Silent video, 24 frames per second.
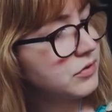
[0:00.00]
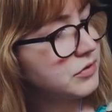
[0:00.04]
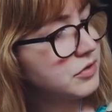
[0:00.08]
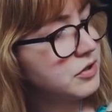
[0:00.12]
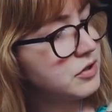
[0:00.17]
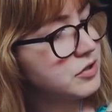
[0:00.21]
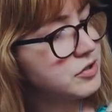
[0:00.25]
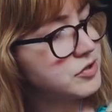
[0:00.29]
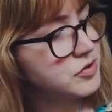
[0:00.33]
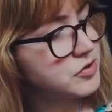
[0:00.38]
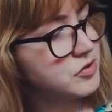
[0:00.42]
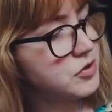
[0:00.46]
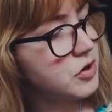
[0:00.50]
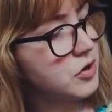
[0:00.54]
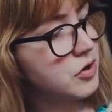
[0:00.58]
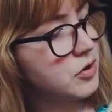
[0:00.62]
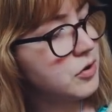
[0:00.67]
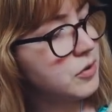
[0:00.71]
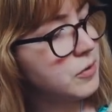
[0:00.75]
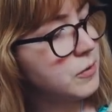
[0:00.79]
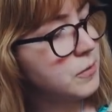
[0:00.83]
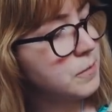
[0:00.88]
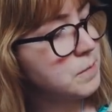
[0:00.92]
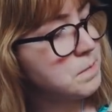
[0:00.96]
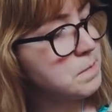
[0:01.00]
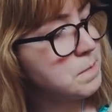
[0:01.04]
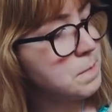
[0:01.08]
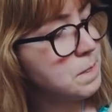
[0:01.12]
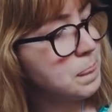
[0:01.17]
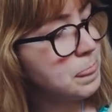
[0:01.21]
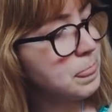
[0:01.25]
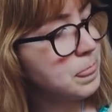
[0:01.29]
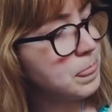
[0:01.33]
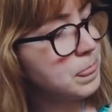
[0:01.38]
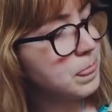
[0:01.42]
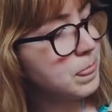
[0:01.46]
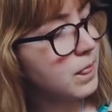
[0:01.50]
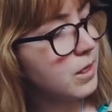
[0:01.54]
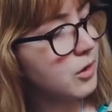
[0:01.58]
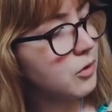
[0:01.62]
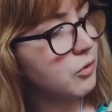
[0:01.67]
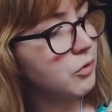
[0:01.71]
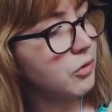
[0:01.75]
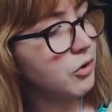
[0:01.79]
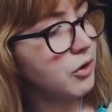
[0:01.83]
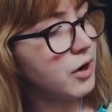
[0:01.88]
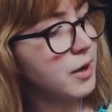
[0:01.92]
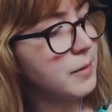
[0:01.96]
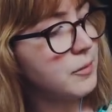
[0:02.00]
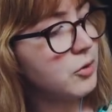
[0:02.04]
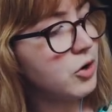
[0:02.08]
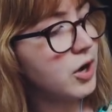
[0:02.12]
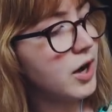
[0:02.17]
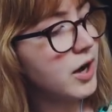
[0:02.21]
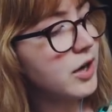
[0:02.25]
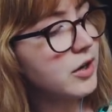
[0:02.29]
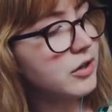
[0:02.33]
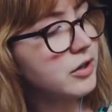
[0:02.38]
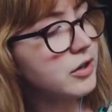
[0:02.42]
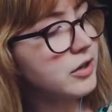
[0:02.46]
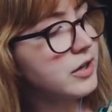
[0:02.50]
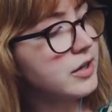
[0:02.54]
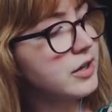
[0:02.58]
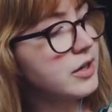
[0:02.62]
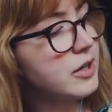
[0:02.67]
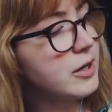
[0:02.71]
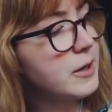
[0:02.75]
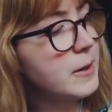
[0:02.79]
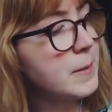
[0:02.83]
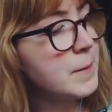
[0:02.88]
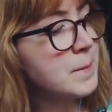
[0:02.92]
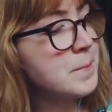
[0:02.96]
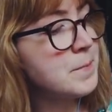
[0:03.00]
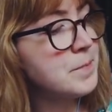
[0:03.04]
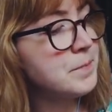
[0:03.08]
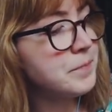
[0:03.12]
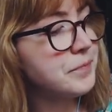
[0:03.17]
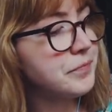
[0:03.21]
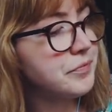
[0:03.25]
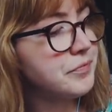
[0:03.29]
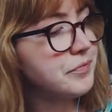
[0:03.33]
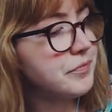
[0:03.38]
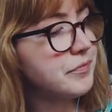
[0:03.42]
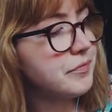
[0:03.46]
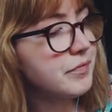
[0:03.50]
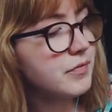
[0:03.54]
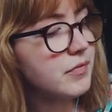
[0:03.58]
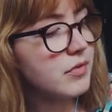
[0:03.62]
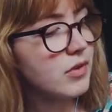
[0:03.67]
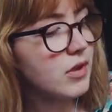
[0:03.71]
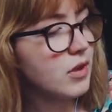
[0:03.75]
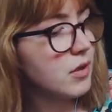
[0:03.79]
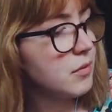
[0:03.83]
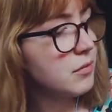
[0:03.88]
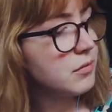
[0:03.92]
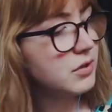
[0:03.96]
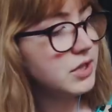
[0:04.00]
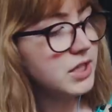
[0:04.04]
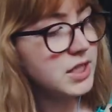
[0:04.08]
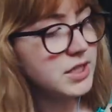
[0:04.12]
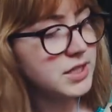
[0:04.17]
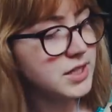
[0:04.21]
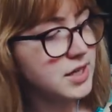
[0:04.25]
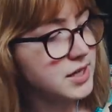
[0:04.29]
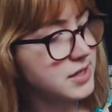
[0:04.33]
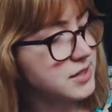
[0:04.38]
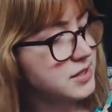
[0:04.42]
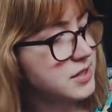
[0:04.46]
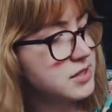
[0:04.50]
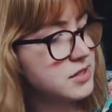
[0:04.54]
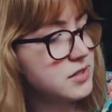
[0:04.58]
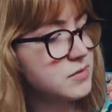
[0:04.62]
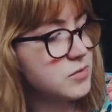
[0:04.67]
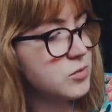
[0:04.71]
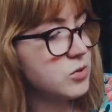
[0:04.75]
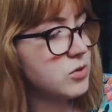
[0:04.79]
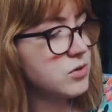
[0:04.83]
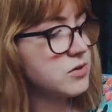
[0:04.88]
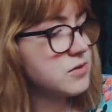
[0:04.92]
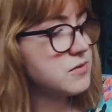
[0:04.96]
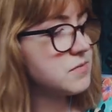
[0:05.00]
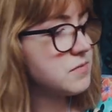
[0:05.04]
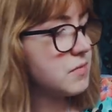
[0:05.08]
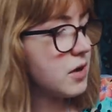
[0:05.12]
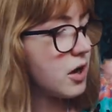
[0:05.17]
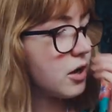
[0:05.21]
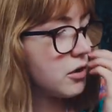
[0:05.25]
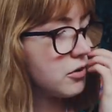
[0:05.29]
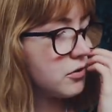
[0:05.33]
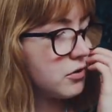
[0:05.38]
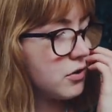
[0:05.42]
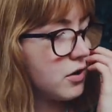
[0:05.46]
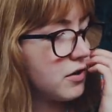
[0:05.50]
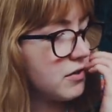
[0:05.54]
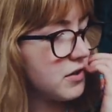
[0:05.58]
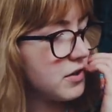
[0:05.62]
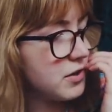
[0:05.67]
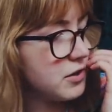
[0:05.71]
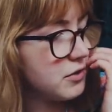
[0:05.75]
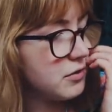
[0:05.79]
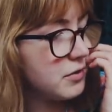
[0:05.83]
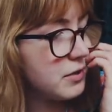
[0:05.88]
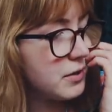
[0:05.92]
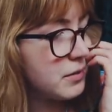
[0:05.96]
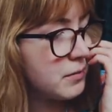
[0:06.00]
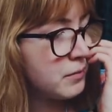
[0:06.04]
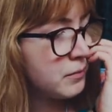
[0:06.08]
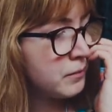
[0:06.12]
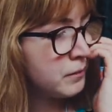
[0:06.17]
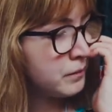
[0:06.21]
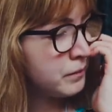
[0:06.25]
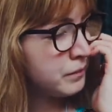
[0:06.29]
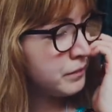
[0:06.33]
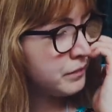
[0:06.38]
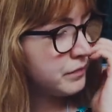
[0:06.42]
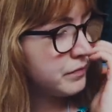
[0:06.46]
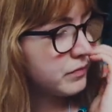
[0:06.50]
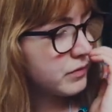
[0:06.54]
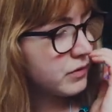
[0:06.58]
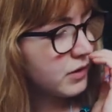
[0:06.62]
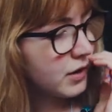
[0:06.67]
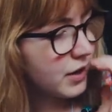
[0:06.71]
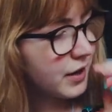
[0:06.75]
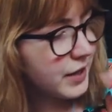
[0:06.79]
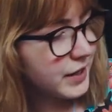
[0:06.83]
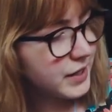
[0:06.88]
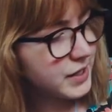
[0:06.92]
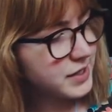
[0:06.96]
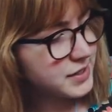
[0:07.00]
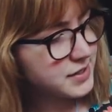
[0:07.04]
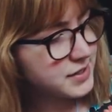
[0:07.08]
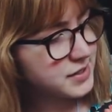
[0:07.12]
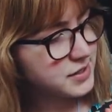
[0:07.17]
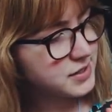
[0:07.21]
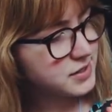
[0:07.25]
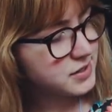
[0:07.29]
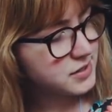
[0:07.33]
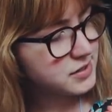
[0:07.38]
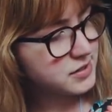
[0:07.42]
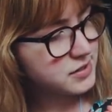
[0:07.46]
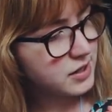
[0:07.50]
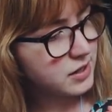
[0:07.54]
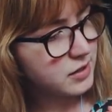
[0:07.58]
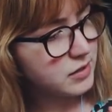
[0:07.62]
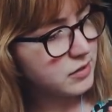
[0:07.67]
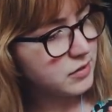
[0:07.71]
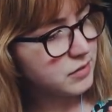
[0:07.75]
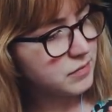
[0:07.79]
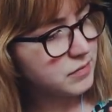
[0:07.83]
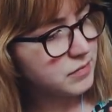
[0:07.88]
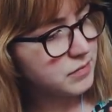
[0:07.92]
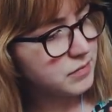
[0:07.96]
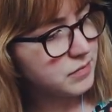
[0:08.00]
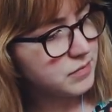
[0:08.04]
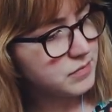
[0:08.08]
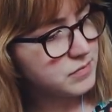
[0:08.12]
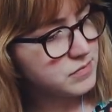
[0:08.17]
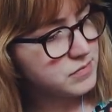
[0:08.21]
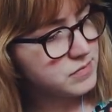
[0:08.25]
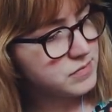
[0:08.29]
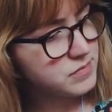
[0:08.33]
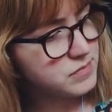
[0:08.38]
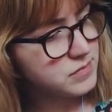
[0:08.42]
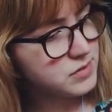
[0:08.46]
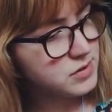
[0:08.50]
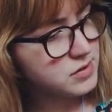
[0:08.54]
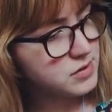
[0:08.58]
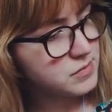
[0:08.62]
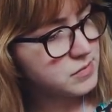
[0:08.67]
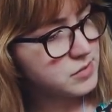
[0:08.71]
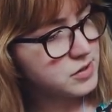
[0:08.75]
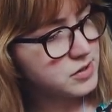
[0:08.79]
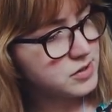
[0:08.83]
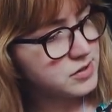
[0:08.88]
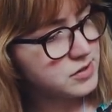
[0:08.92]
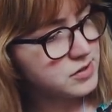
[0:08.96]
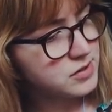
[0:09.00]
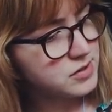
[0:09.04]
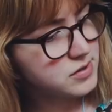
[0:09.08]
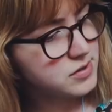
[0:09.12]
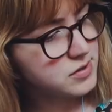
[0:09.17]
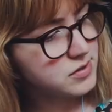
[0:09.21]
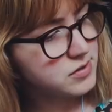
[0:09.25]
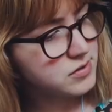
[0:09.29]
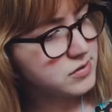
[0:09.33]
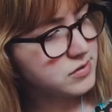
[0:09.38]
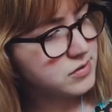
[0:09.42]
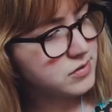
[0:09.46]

There's no graham cracker in it but they taste like s'mores. I don't know how they do it. I guess it's like some of this.